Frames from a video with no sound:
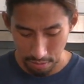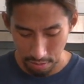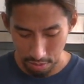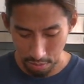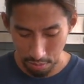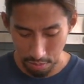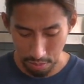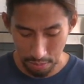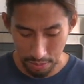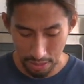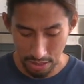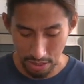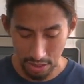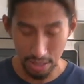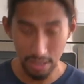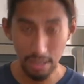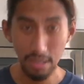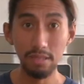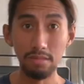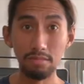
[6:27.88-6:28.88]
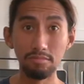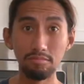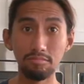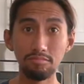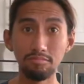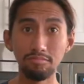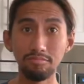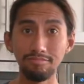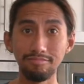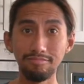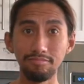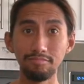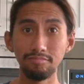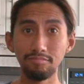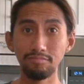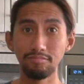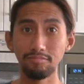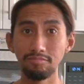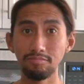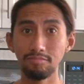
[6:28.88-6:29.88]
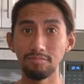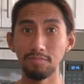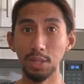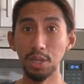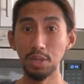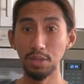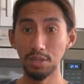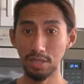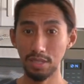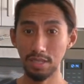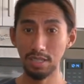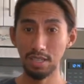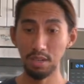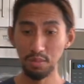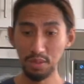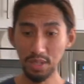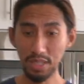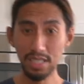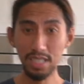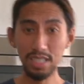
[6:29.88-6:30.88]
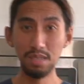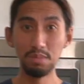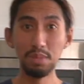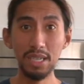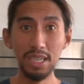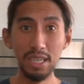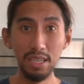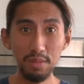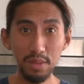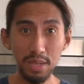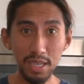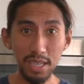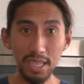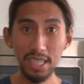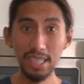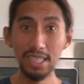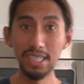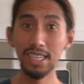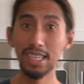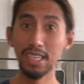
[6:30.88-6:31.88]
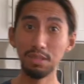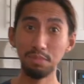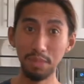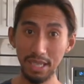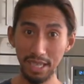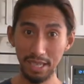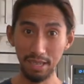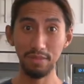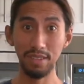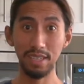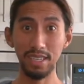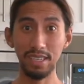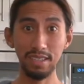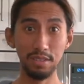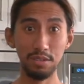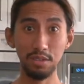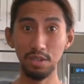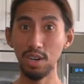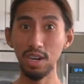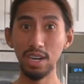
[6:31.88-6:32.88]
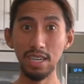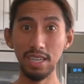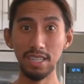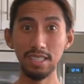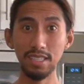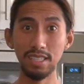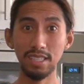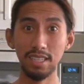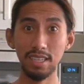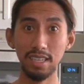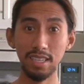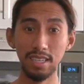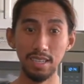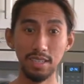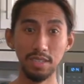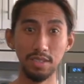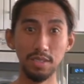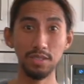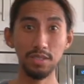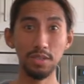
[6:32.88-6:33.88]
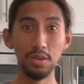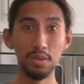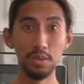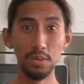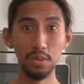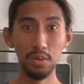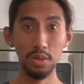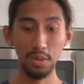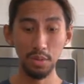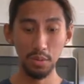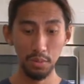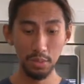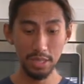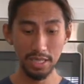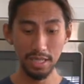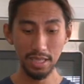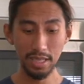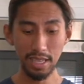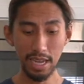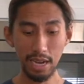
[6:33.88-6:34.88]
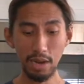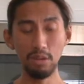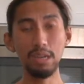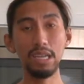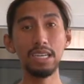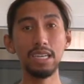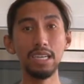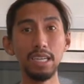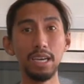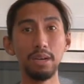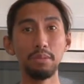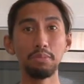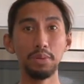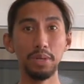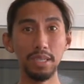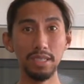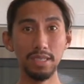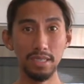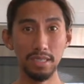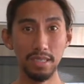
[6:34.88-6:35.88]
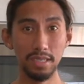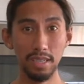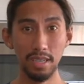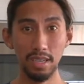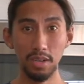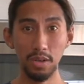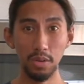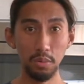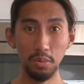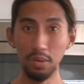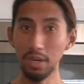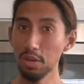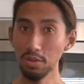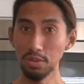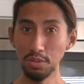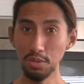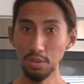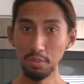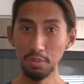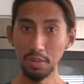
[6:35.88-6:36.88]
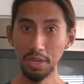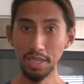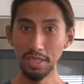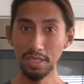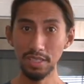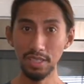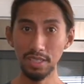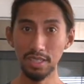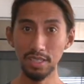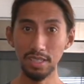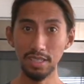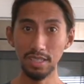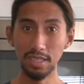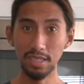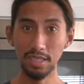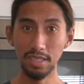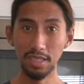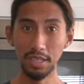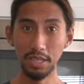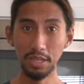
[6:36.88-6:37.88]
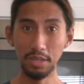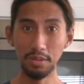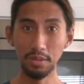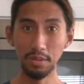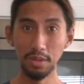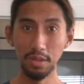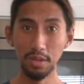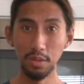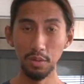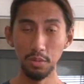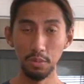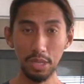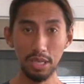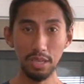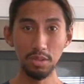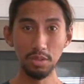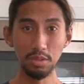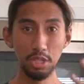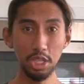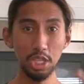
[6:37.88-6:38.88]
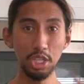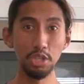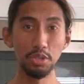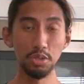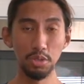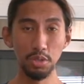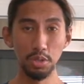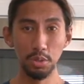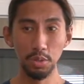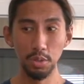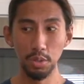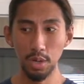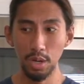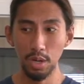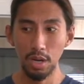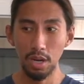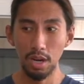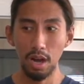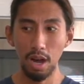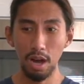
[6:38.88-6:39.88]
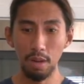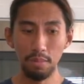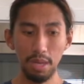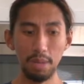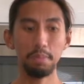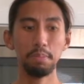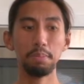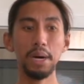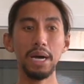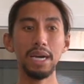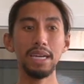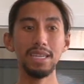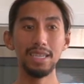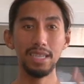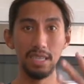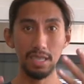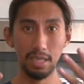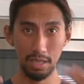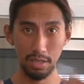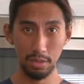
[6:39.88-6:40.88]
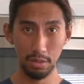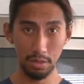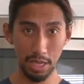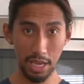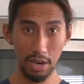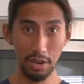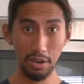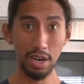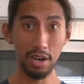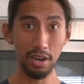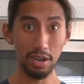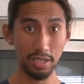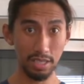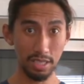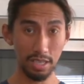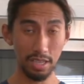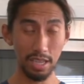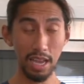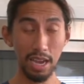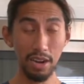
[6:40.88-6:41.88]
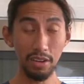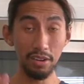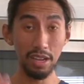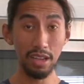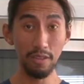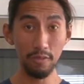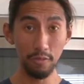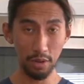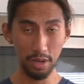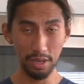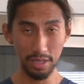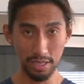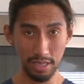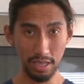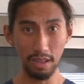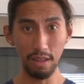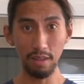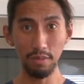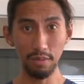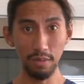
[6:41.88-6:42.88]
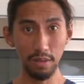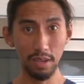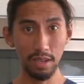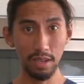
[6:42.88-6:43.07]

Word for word: To be patient. Because if it's going to be given, it's going to be given regardless. So we sit down like an empress. We don't do much, you know. We continue to um, embody, you know, caring, our, caring for ourselves.